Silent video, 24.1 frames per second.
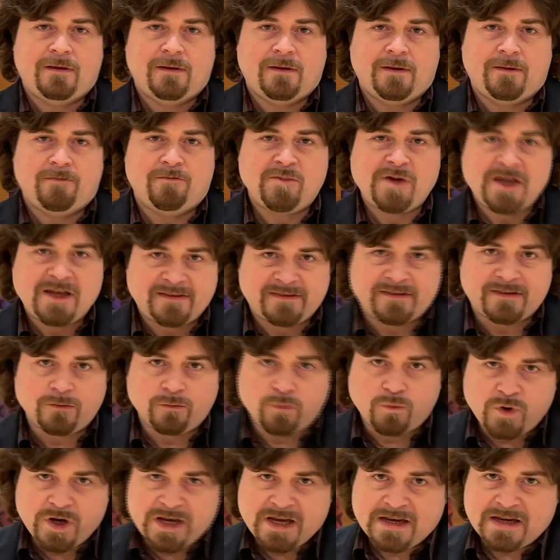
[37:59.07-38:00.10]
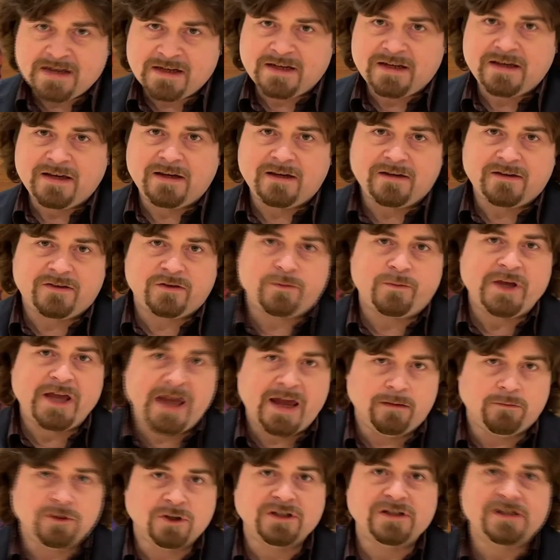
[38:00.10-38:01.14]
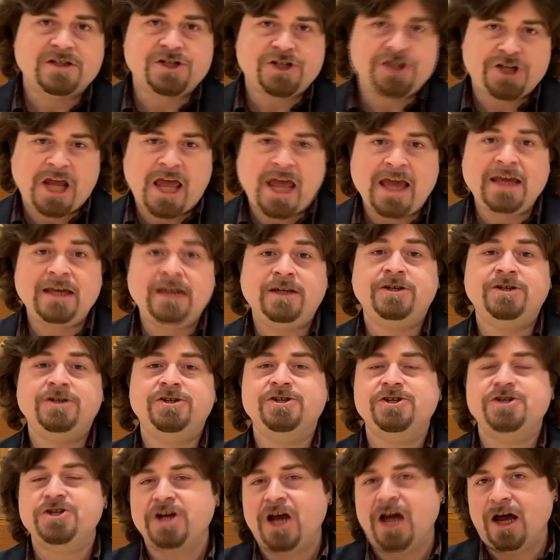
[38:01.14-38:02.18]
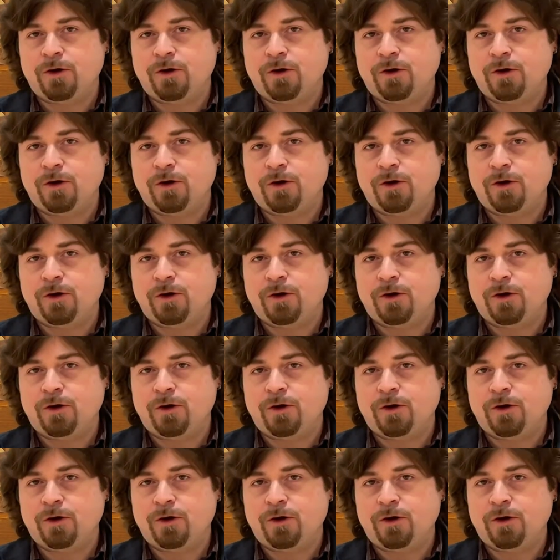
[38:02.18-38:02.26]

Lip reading: means that we need to be able to change our